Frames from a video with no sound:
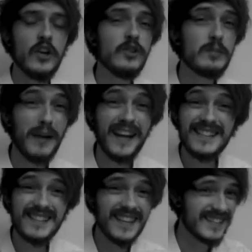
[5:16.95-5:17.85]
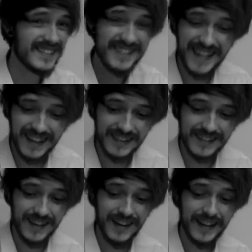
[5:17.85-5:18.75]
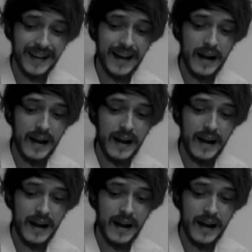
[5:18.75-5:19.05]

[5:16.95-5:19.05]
whose plate's still a sty.